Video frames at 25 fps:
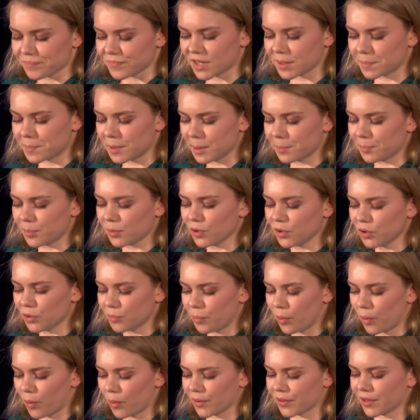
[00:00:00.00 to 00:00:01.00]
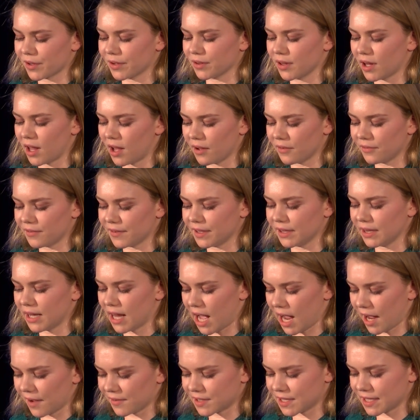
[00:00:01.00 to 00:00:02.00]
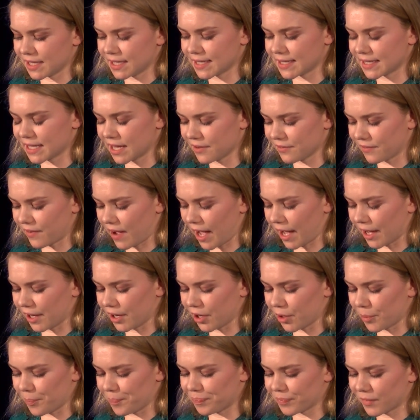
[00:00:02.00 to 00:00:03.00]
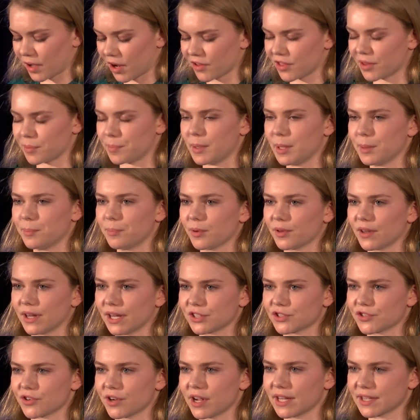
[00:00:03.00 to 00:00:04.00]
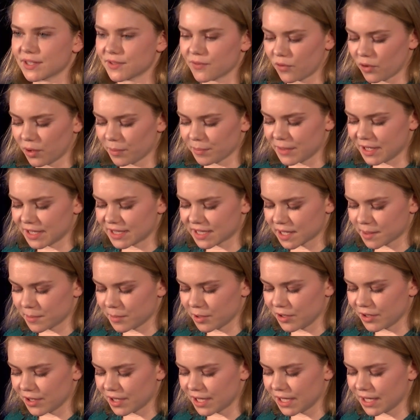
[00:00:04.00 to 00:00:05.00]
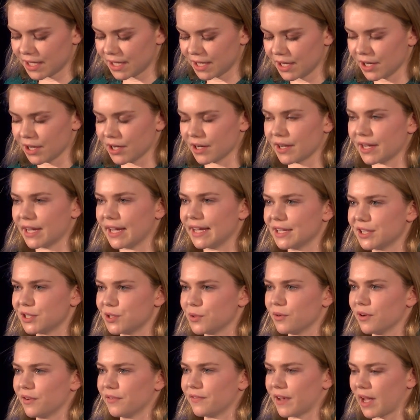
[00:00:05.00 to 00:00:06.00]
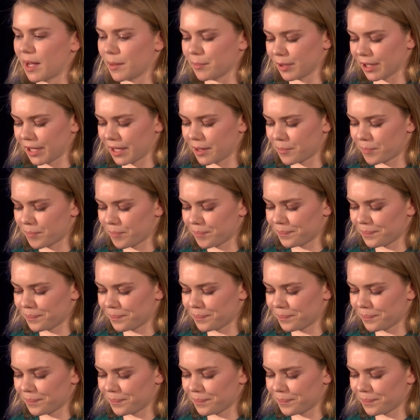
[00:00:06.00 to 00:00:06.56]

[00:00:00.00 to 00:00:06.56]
The people who pour their love and lives into St. Viator are the people that transform this community here into a family.